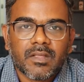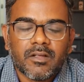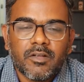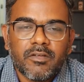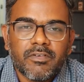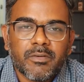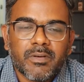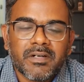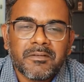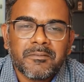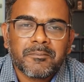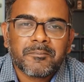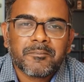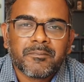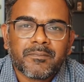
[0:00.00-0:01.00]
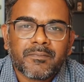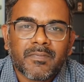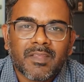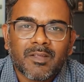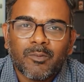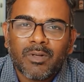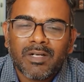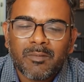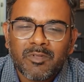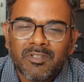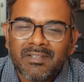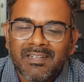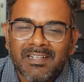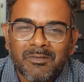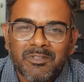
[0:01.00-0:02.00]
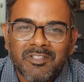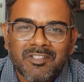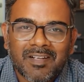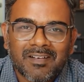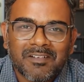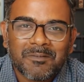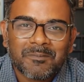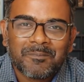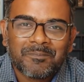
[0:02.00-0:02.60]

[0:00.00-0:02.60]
Hello everyone, welcome to the Tell Investor channel.